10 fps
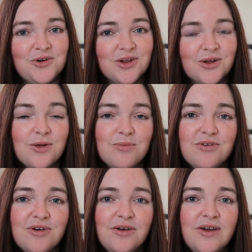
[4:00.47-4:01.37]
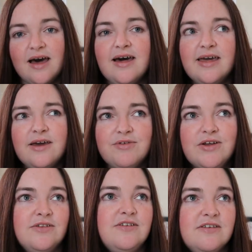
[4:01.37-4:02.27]
are not going to come through. I have
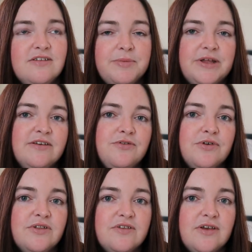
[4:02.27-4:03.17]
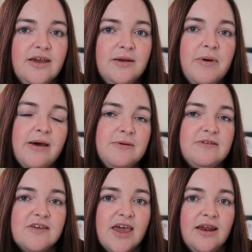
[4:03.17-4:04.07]
noticed a big difference in
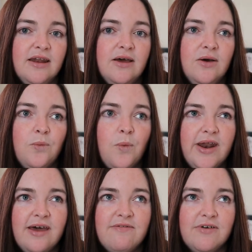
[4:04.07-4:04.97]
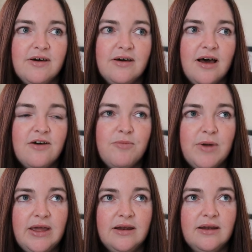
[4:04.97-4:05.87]
Pepper's skin whenever I've
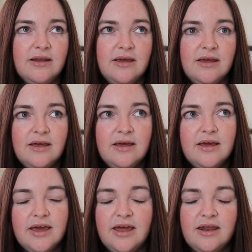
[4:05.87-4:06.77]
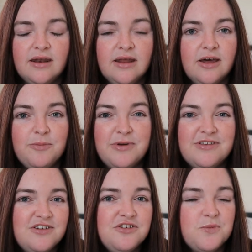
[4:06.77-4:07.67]
been in a
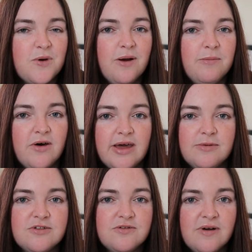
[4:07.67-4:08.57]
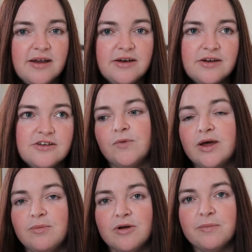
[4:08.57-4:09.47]
position where I'm not able to ride her.
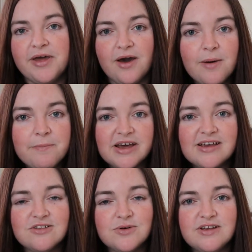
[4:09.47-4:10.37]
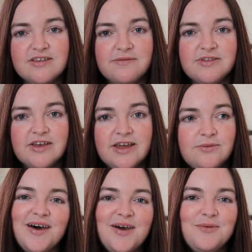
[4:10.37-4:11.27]
When I broke my arm back in
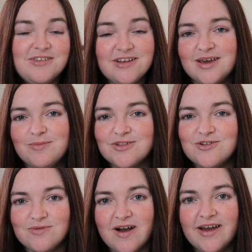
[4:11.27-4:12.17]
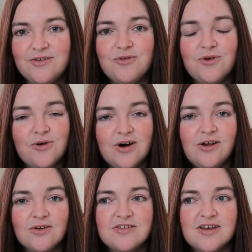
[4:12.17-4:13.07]
2017, I was unable to ride for a
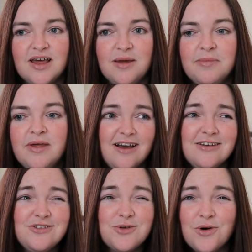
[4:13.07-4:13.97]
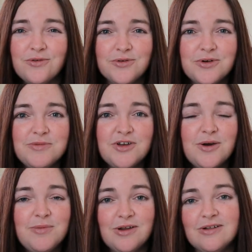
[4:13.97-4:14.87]
long time. I sort of groomed
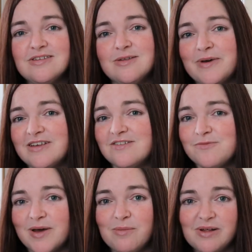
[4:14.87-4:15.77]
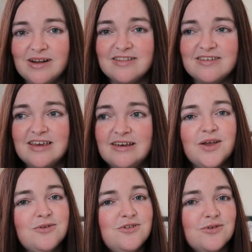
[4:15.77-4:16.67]
her, but not to the best of my
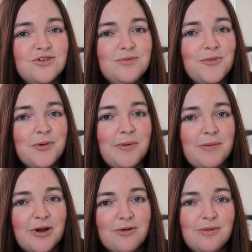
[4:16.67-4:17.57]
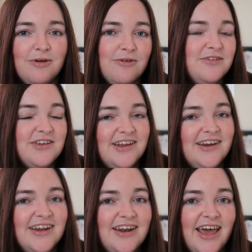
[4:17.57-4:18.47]
ability. I'll talk to you more about my grooming
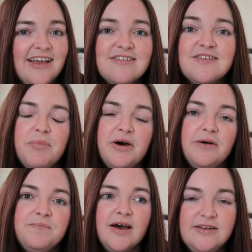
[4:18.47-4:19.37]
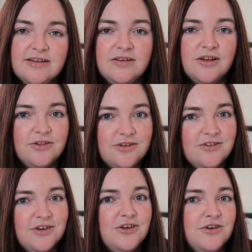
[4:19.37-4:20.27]
routine next, but I did
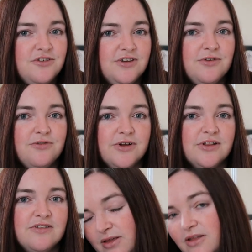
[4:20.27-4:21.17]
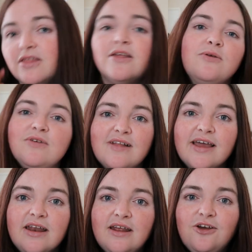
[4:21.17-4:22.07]
notice a huge difference. The only thing that was
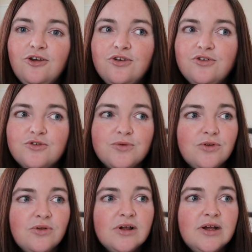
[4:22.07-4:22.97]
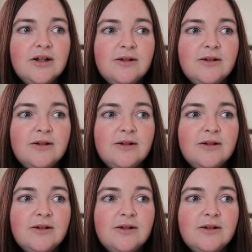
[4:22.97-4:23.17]
lacking in her usual